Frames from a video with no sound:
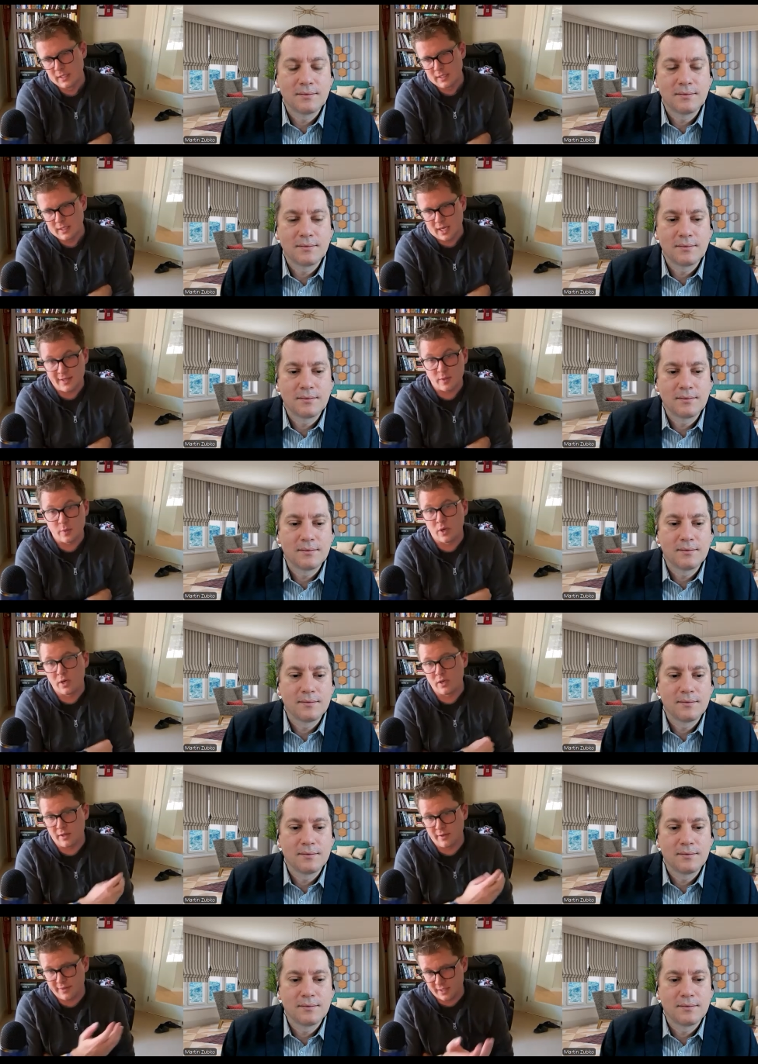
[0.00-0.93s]
Speaker 1: I think one of
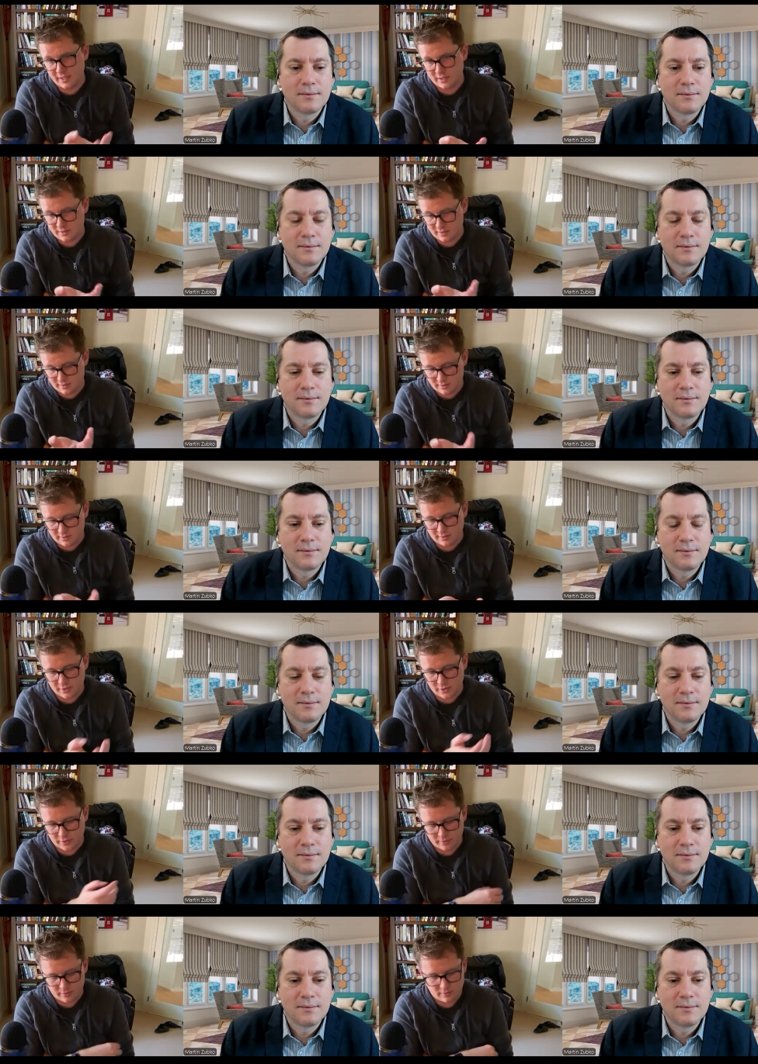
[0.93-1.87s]
the things you
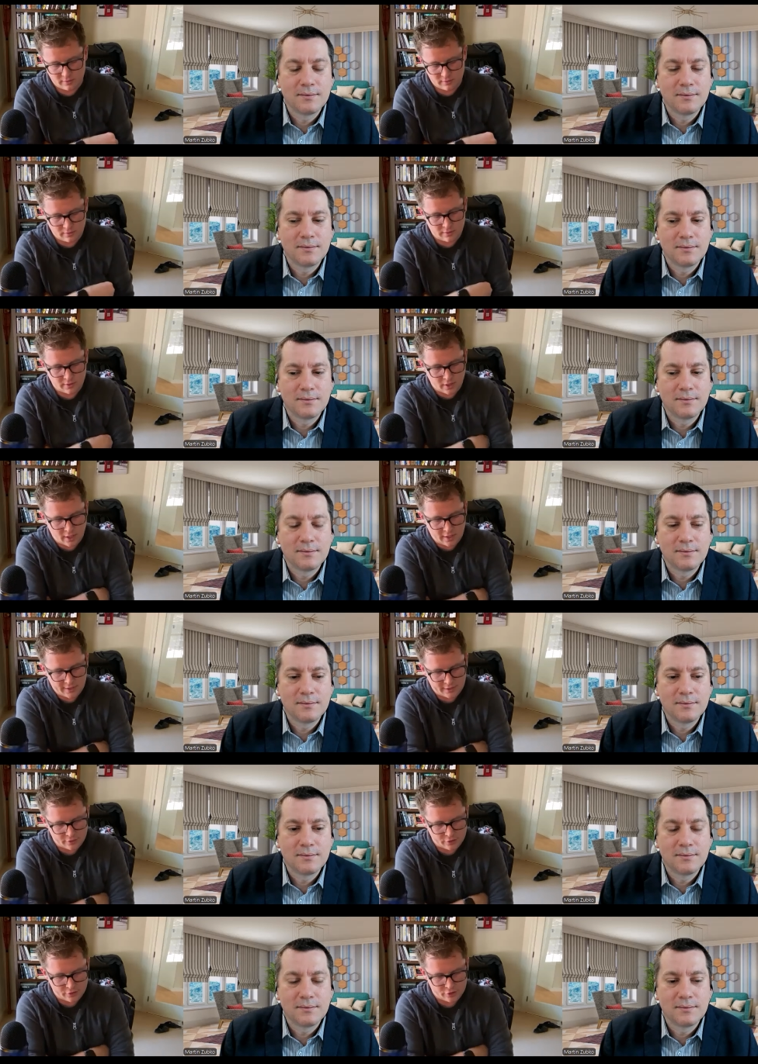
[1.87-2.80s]
know the
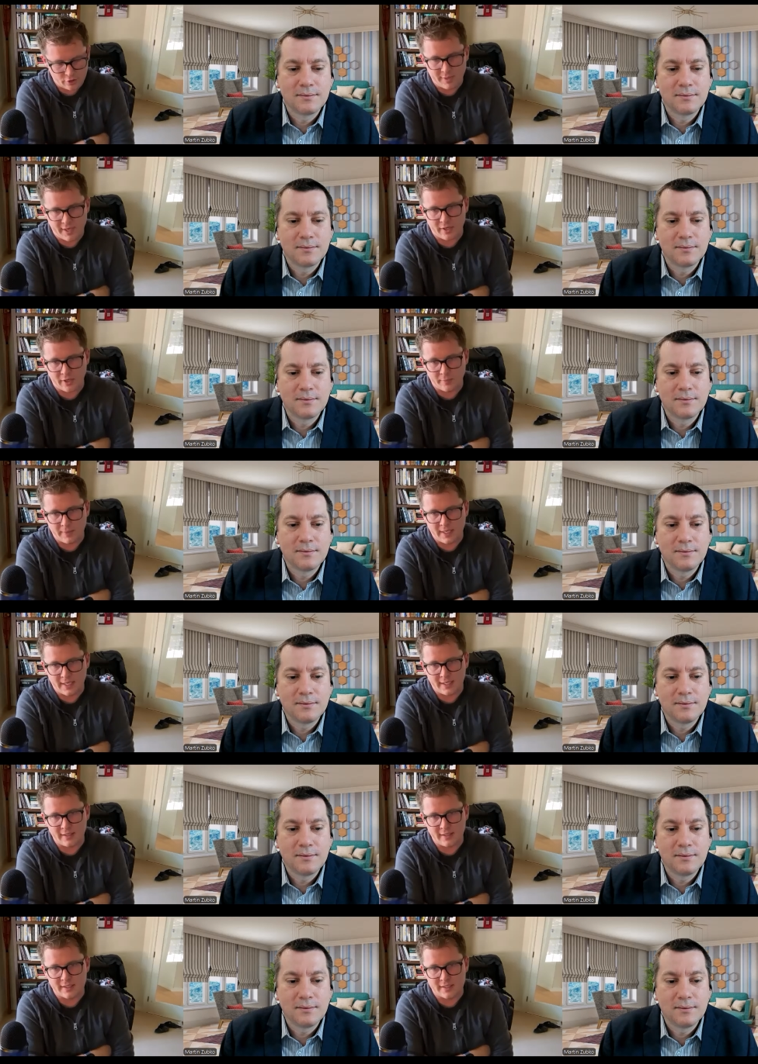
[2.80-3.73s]
audience should bear in
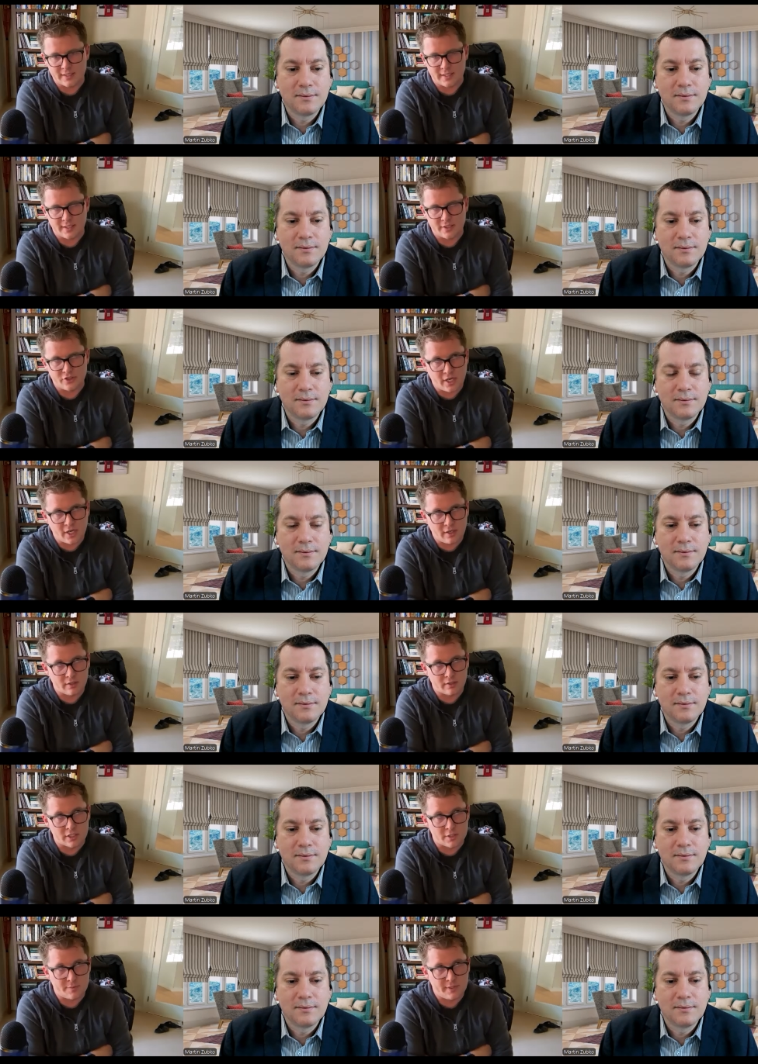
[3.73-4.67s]
mind is that generally
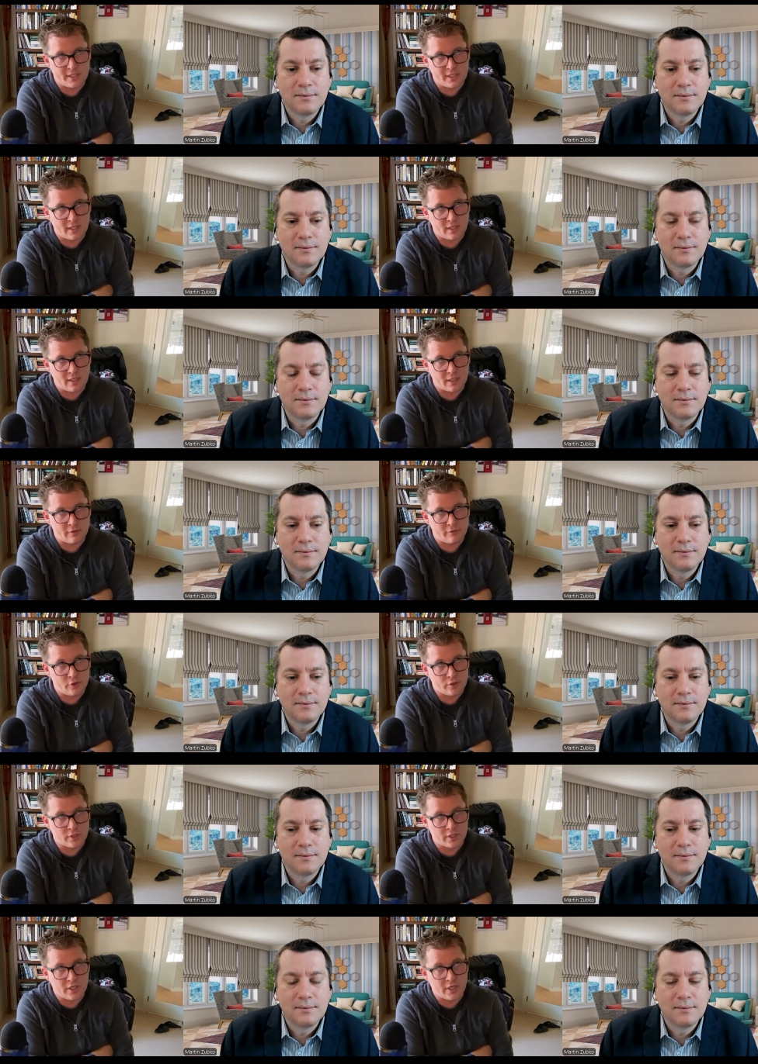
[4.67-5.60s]
speaking, if
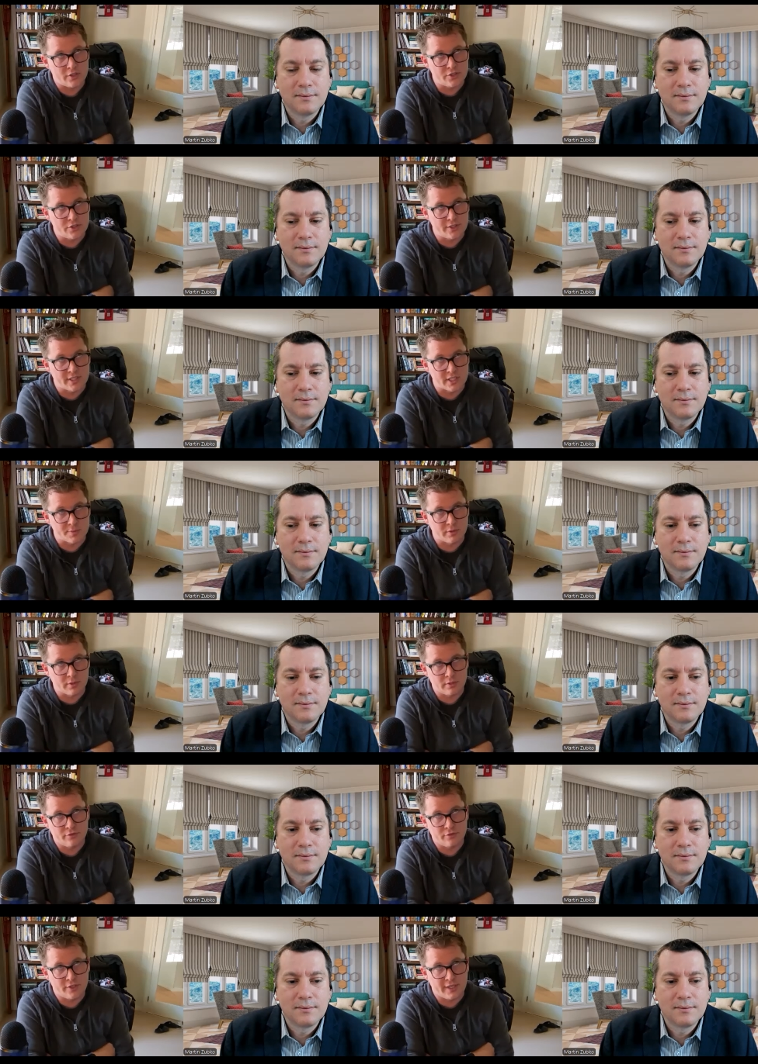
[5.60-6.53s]
you're a country that's
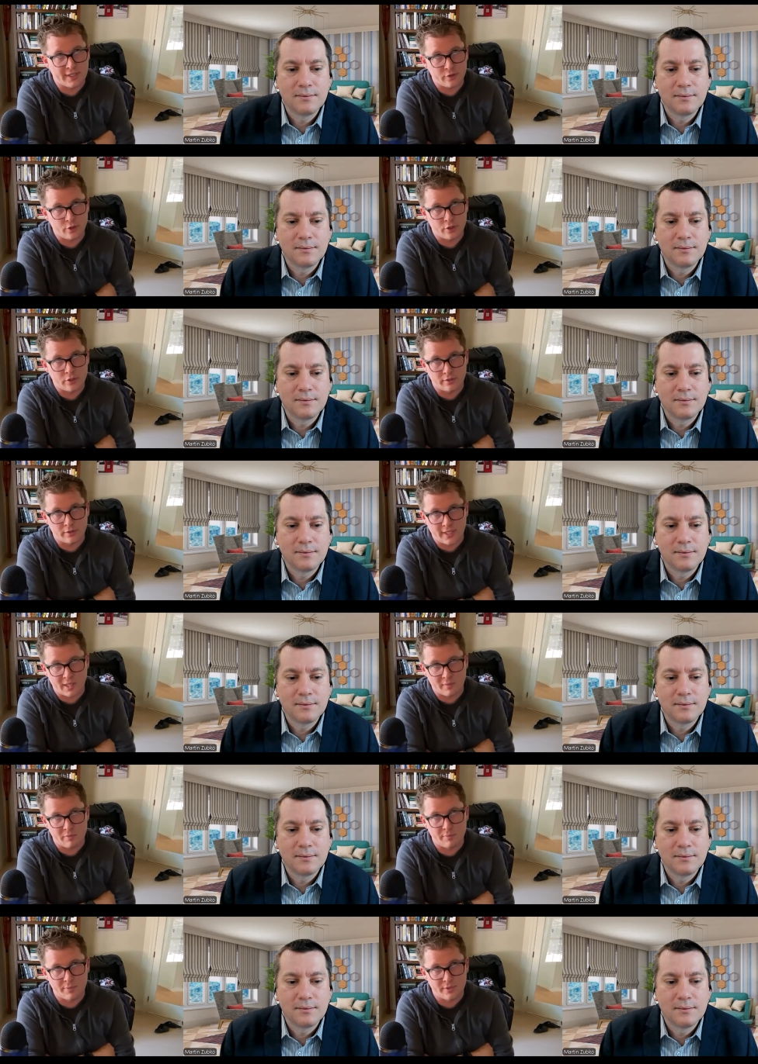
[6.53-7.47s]
proliferating a nuclear
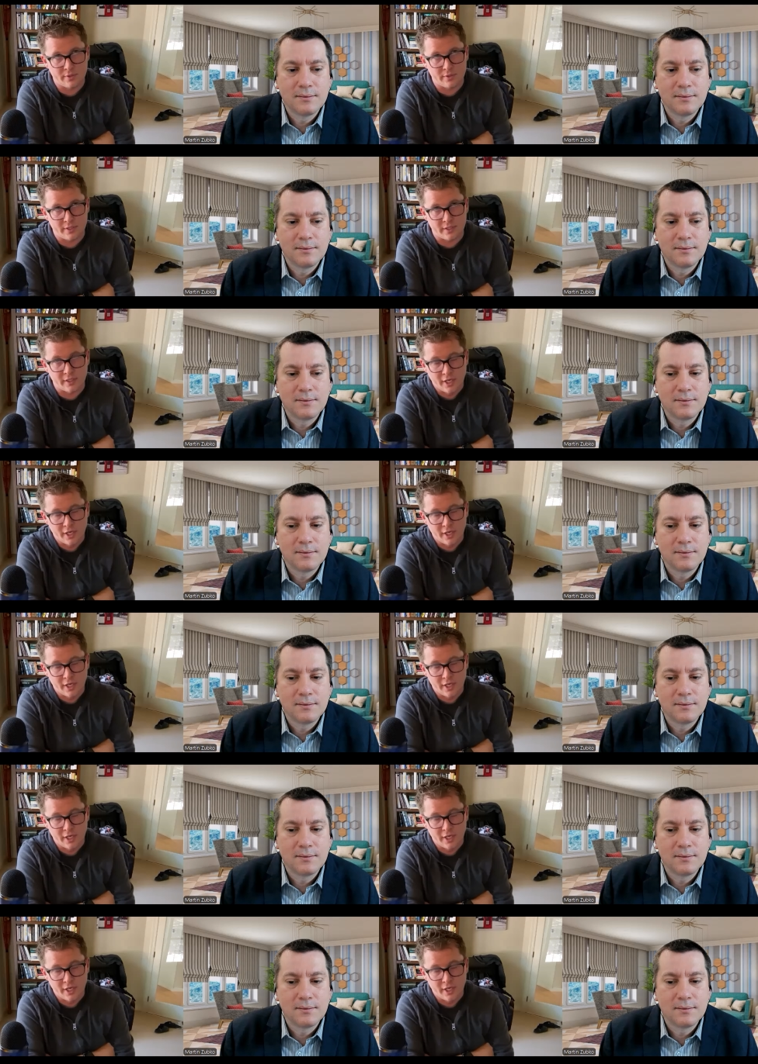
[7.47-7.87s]
capability,